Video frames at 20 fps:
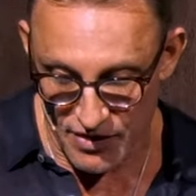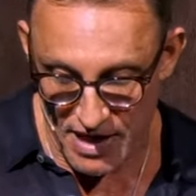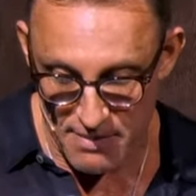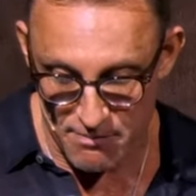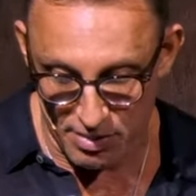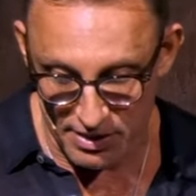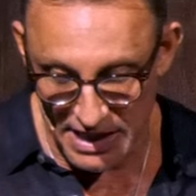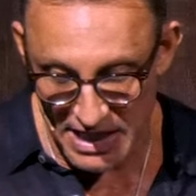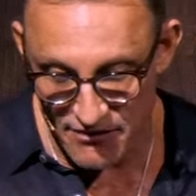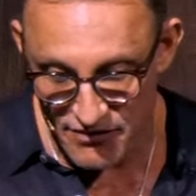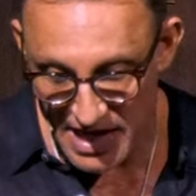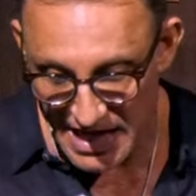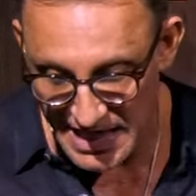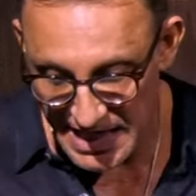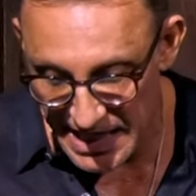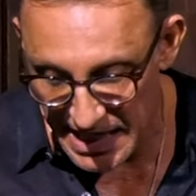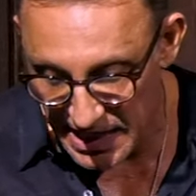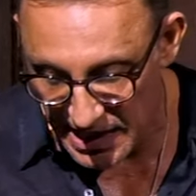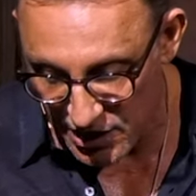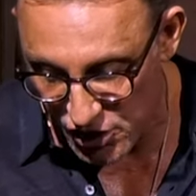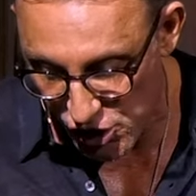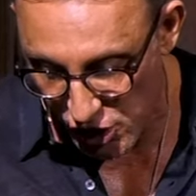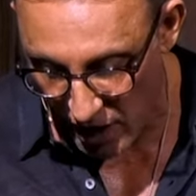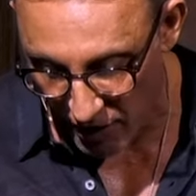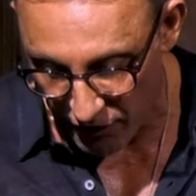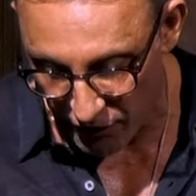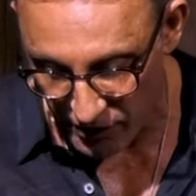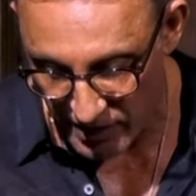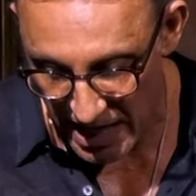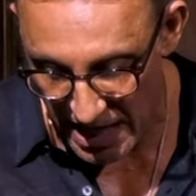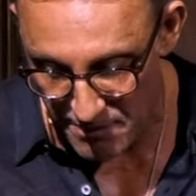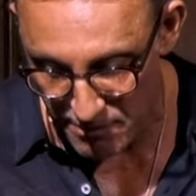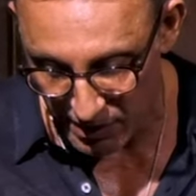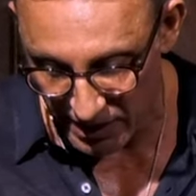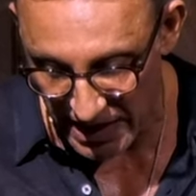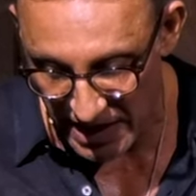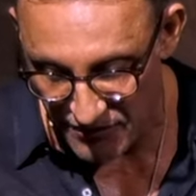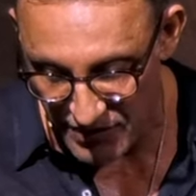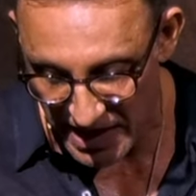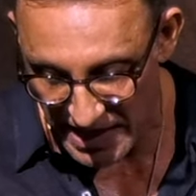They believe they need each other and they
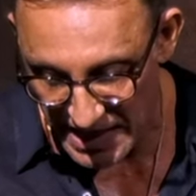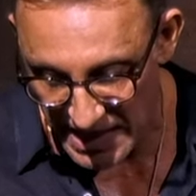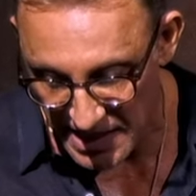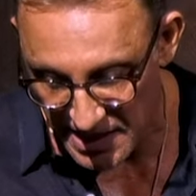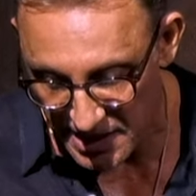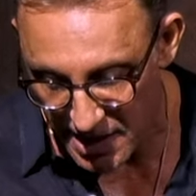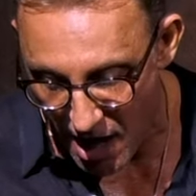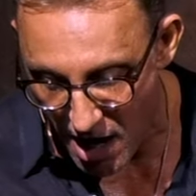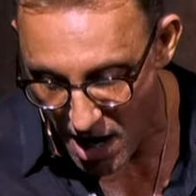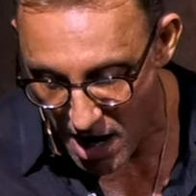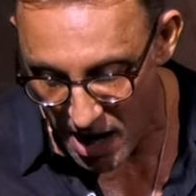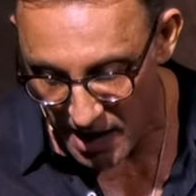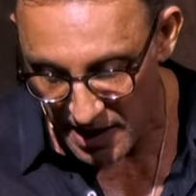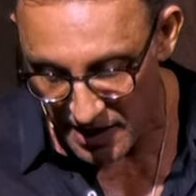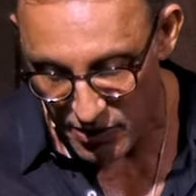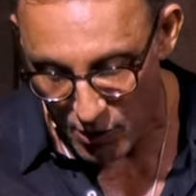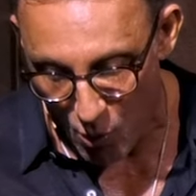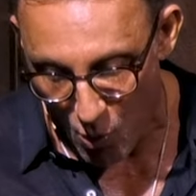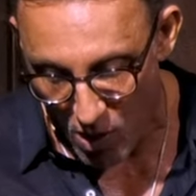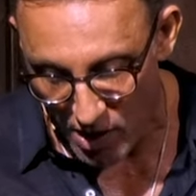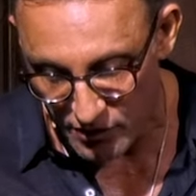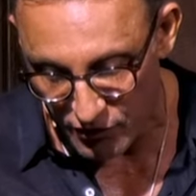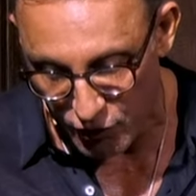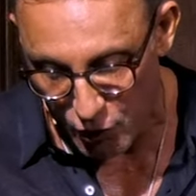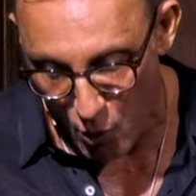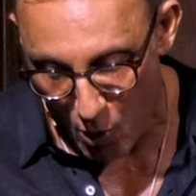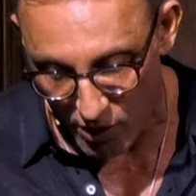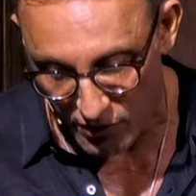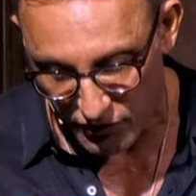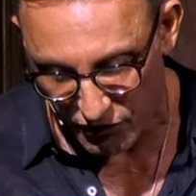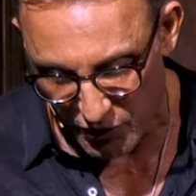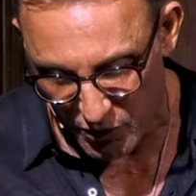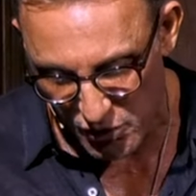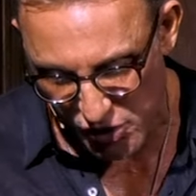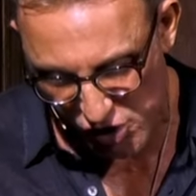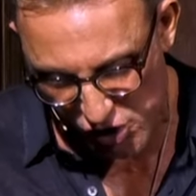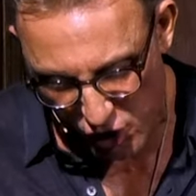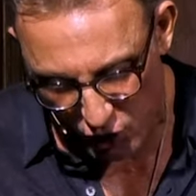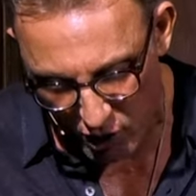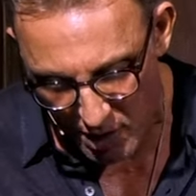believe they need God. And the ones who aren't so
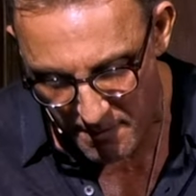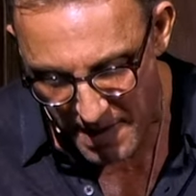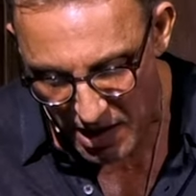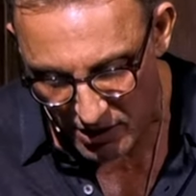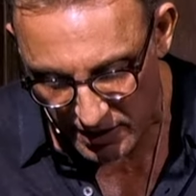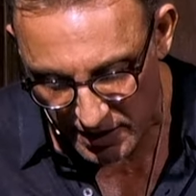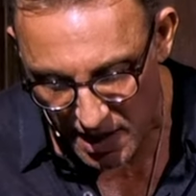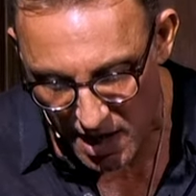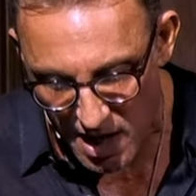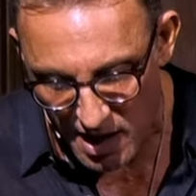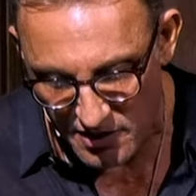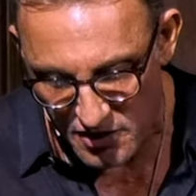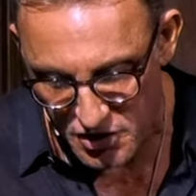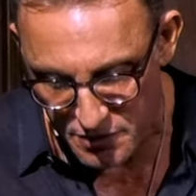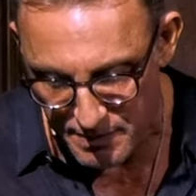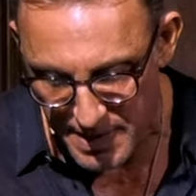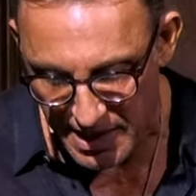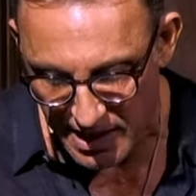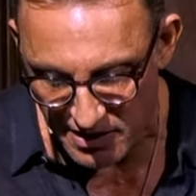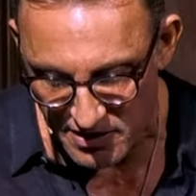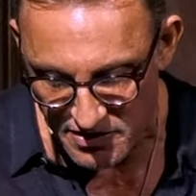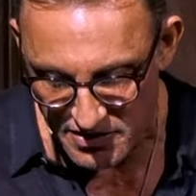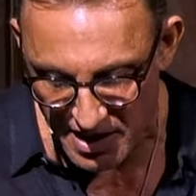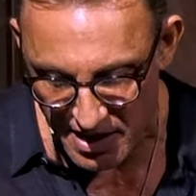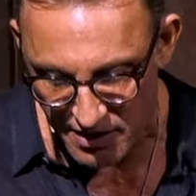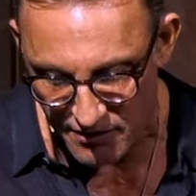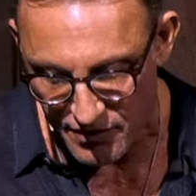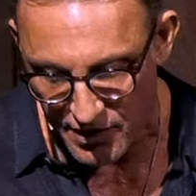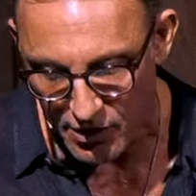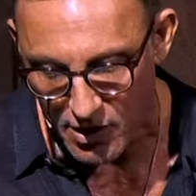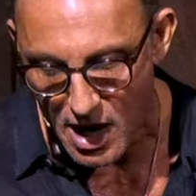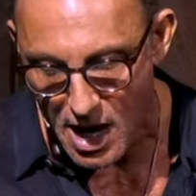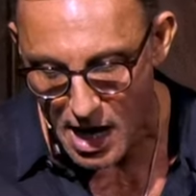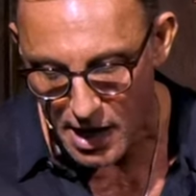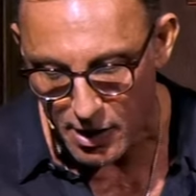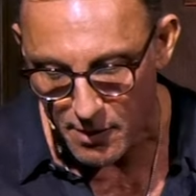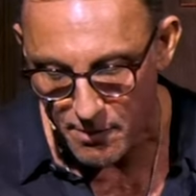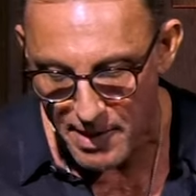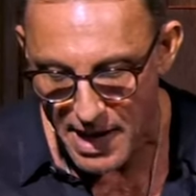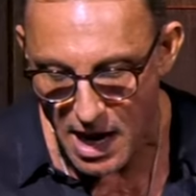sure about God speak instead of their
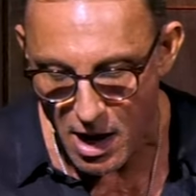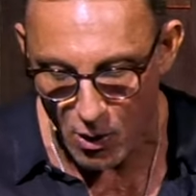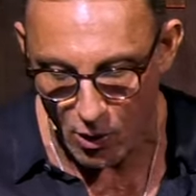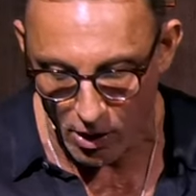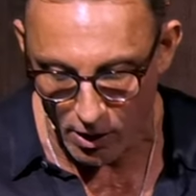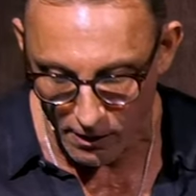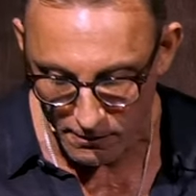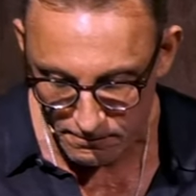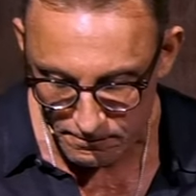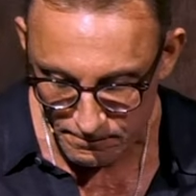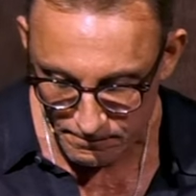higher power.